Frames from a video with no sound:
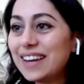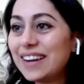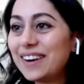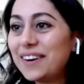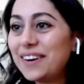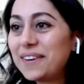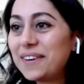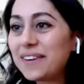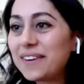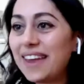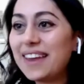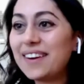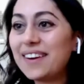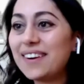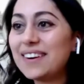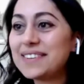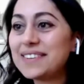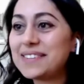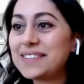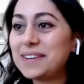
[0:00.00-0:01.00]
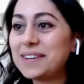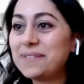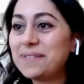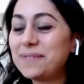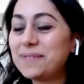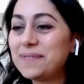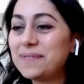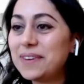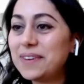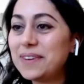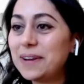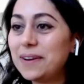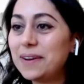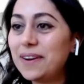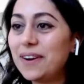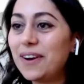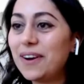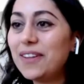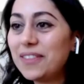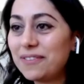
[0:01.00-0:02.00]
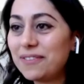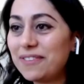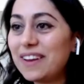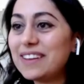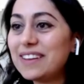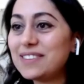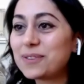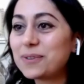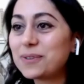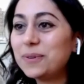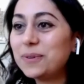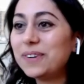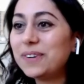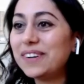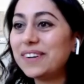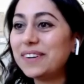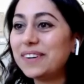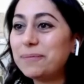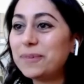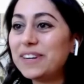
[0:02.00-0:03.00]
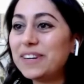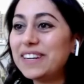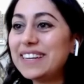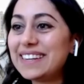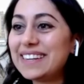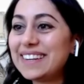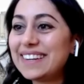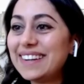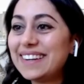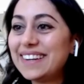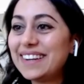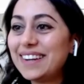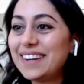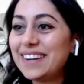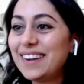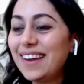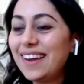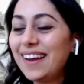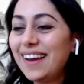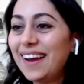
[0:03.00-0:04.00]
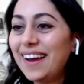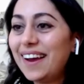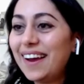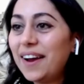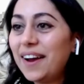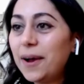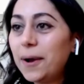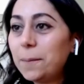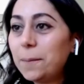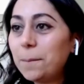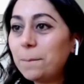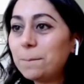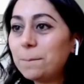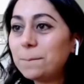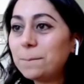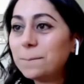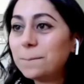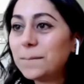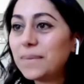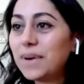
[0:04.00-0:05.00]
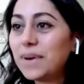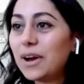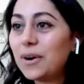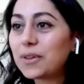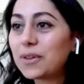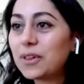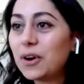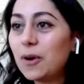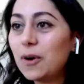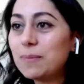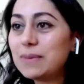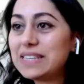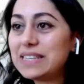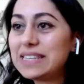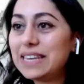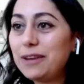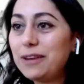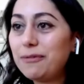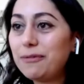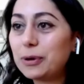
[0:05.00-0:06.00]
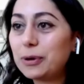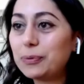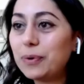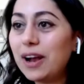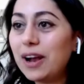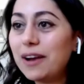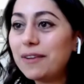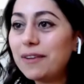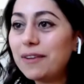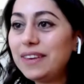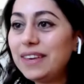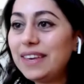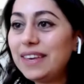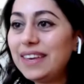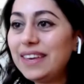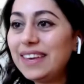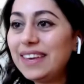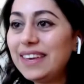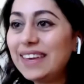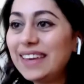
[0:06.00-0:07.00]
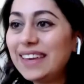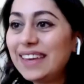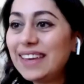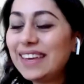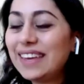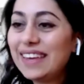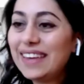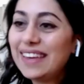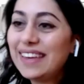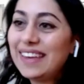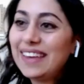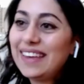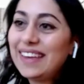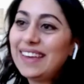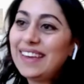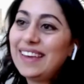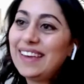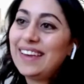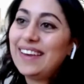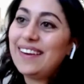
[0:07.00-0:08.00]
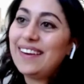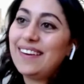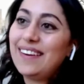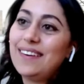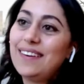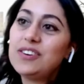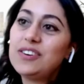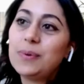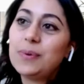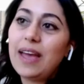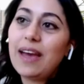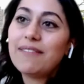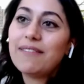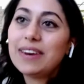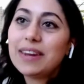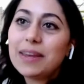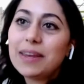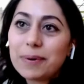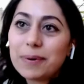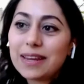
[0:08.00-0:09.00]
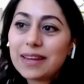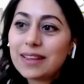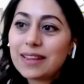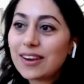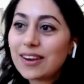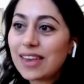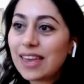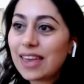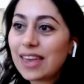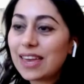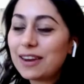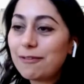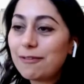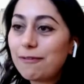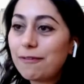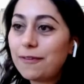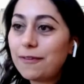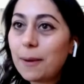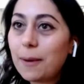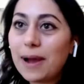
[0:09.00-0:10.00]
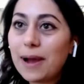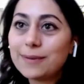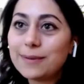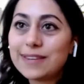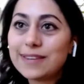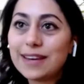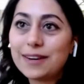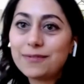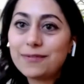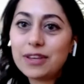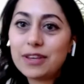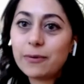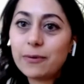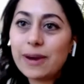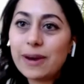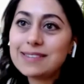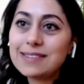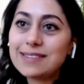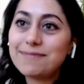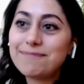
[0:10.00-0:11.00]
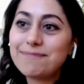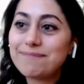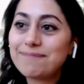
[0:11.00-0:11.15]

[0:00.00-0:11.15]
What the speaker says: Okay, awesome. On the fence. Cool, Britt. Um, Oklahoma City for Ravi. Do we have anybody logging in from outside of the US?